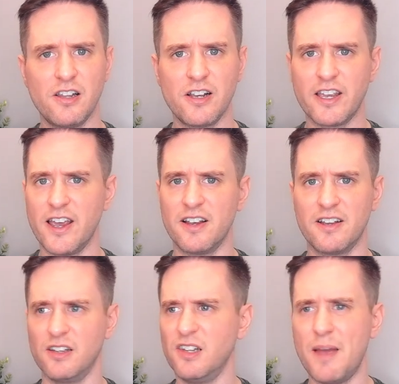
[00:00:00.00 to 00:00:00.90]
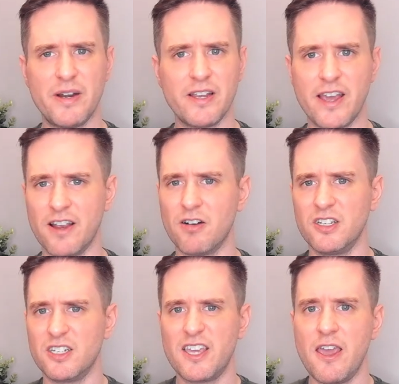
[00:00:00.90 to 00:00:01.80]
cake, uh, lemon cake, all
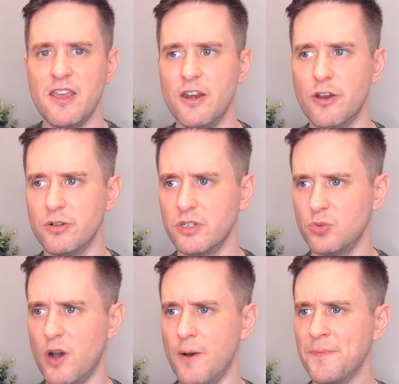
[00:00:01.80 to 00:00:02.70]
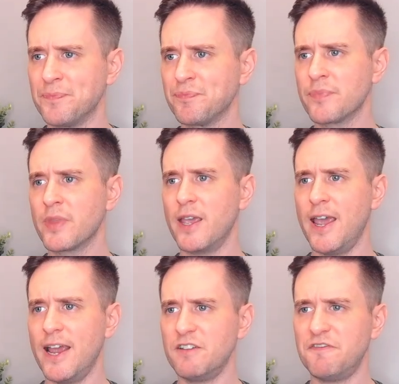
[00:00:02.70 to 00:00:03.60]
these cakey notes as well.
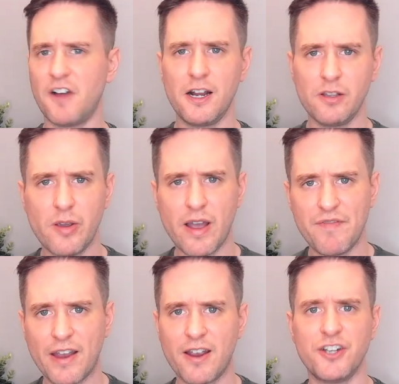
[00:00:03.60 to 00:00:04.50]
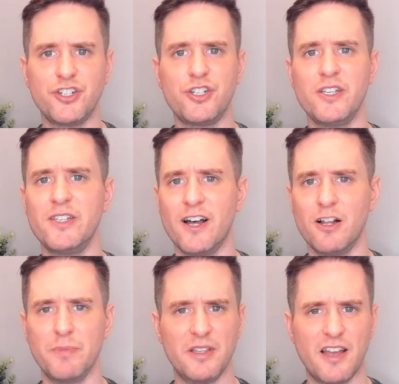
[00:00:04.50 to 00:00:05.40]
And finally, you have that kind of cheesy
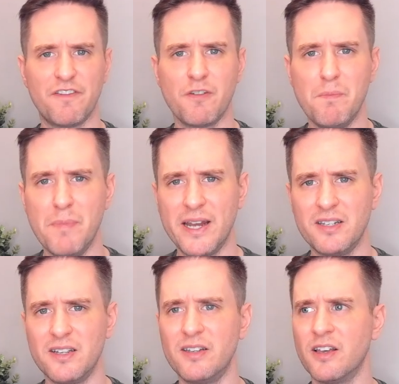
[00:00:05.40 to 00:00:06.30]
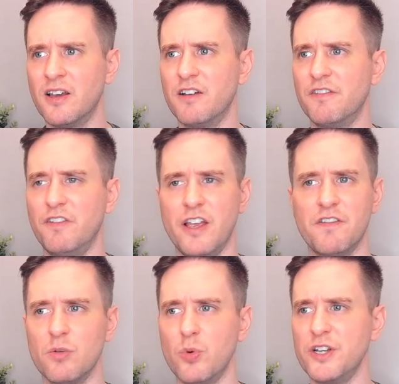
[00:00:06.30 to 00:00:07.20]
element, that fermented
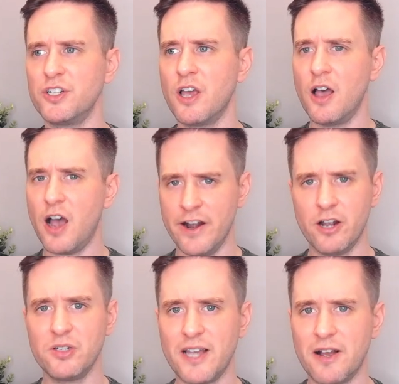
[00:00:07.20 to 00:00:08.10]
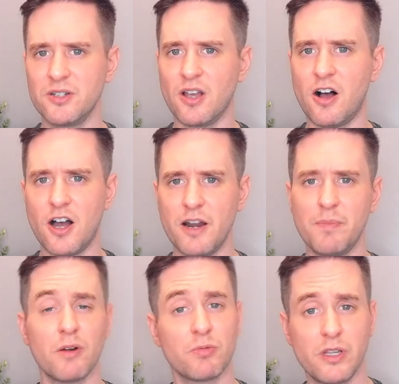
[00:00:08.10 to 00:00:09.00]
flavor, which I know sounds odd,
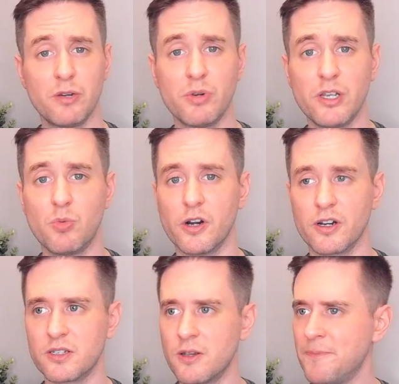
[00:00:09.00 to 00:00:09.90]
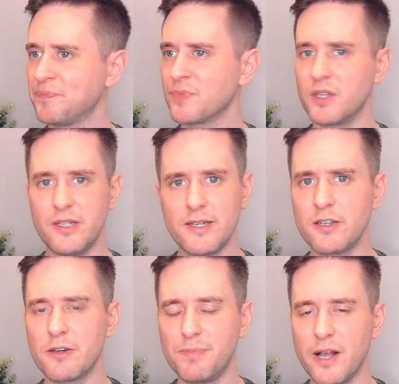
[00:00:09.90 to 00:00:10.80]
but really, really works
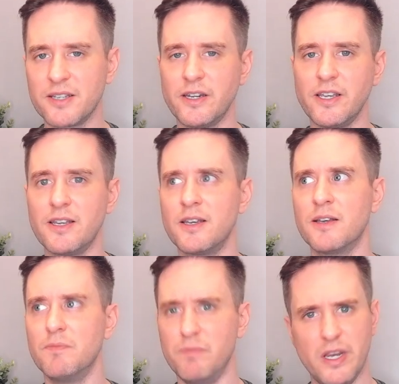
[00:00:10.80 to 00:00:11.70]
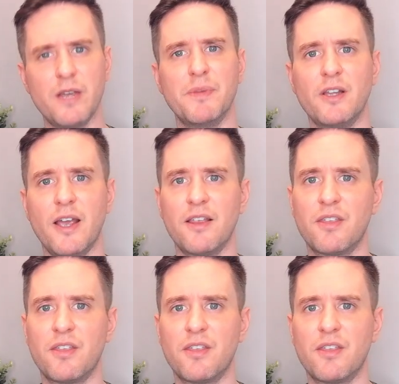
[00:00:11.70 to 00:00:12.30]
decent complexity, medium in length.